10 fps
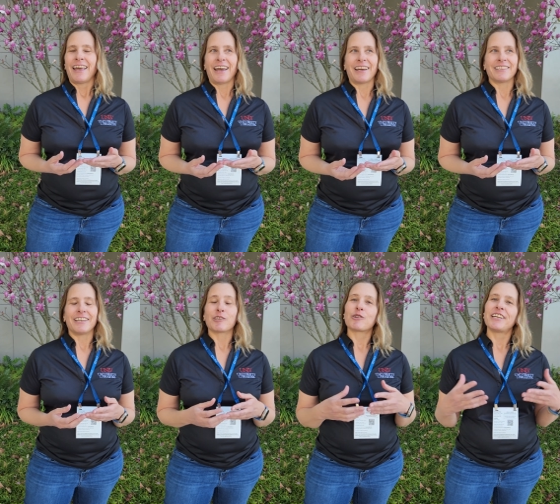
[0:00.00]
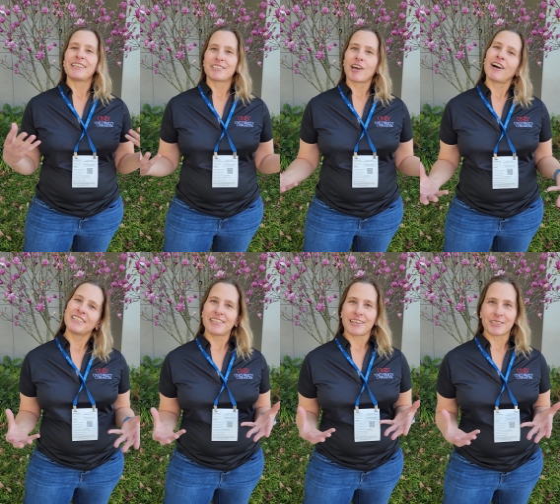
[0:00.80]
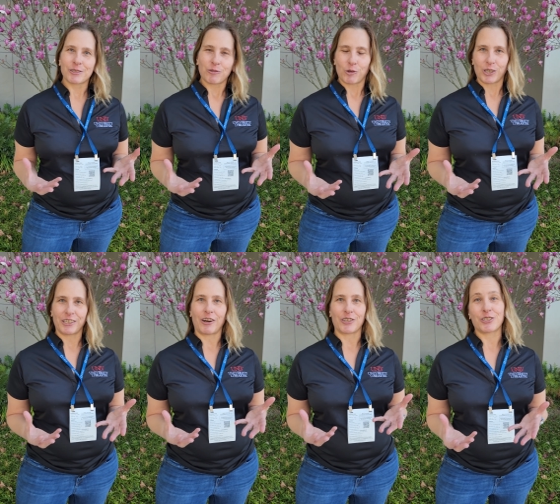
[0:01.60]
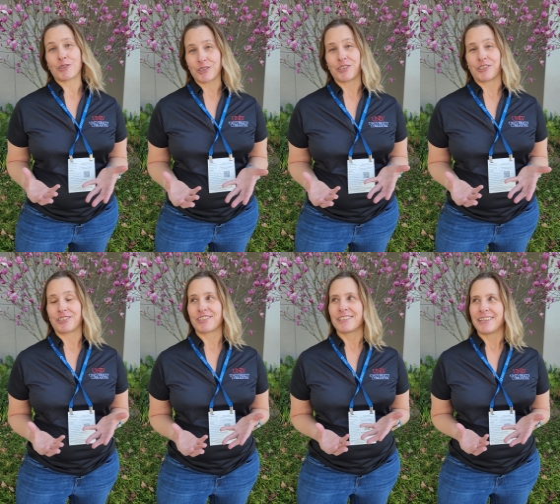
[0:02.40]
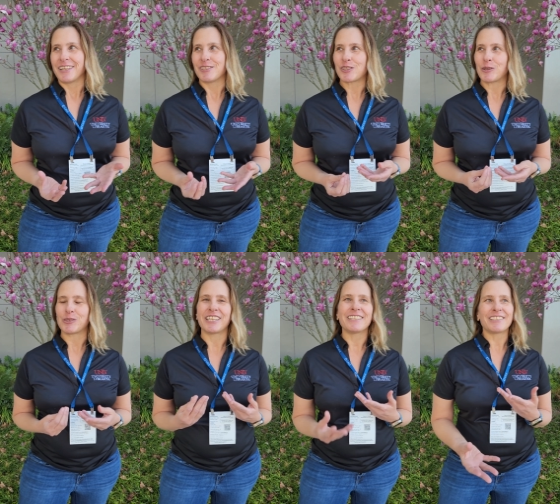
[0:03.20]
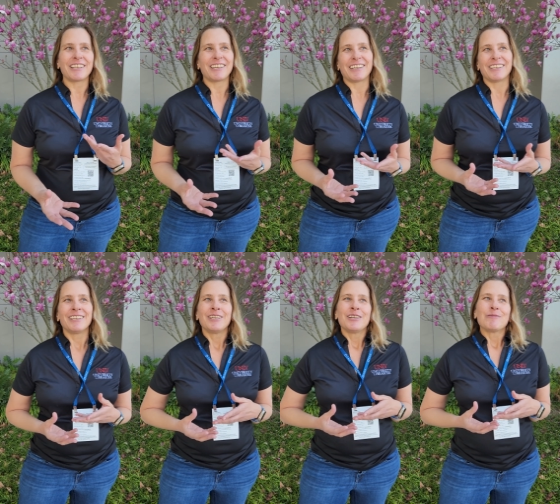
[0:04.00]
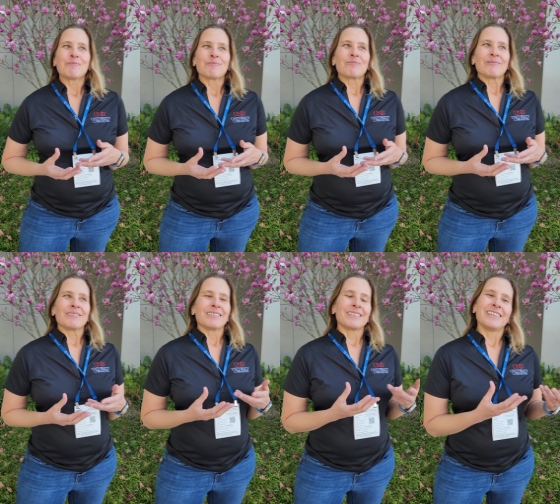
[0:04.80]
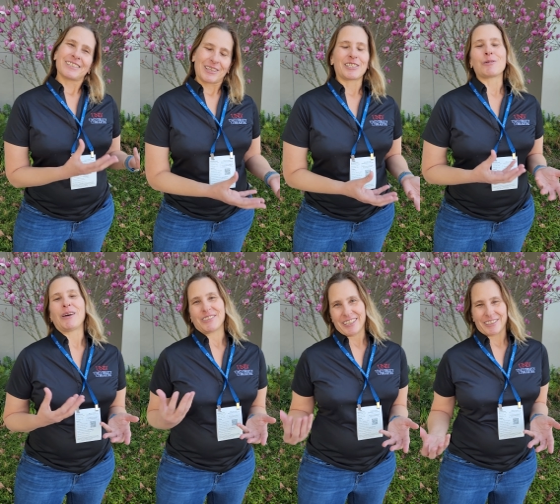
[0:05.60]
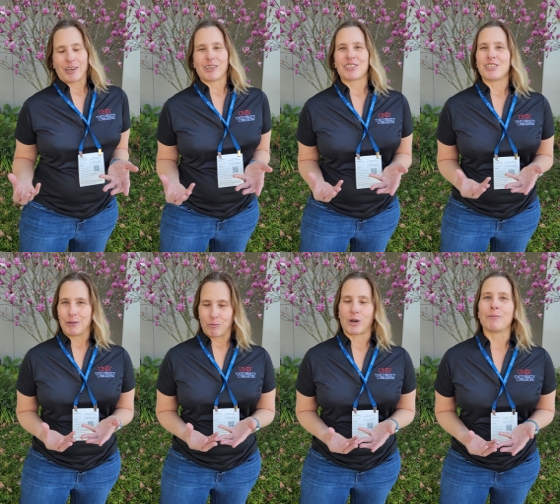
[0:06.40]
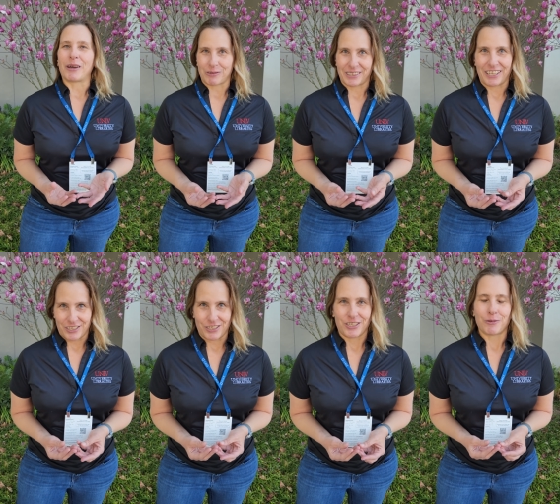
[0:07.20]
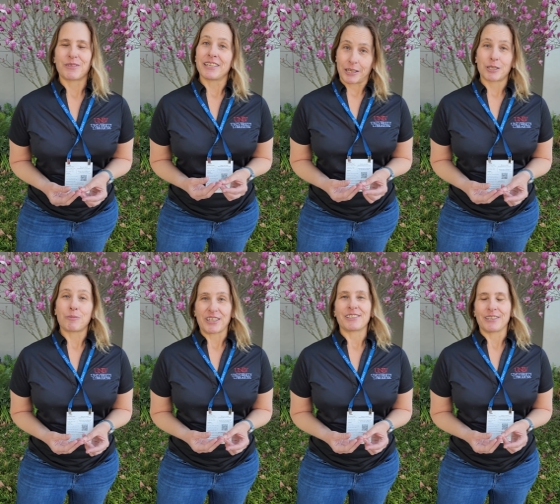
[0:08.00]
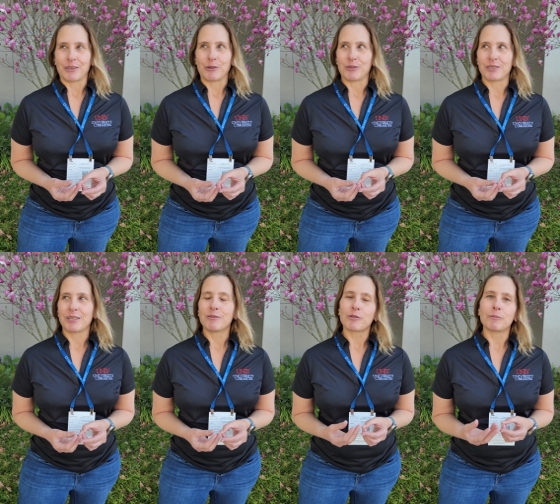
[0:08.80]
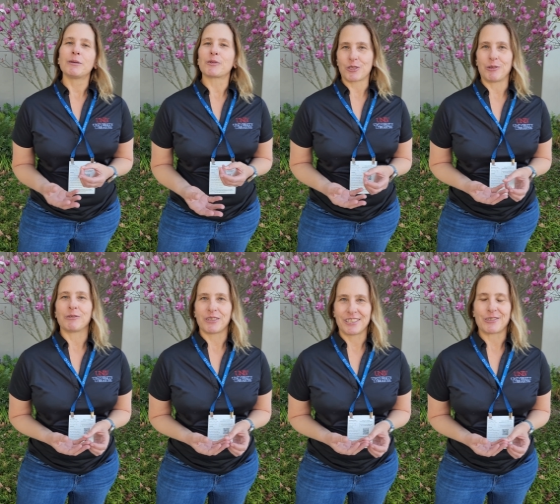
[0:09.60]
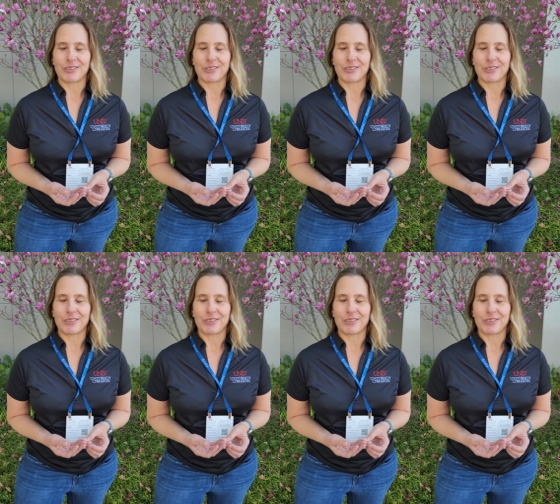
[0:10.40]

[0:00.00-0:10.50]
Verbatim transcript: and it creates context for our searchers. And so linked data is less about technology and more about relationships and expressing those for people doing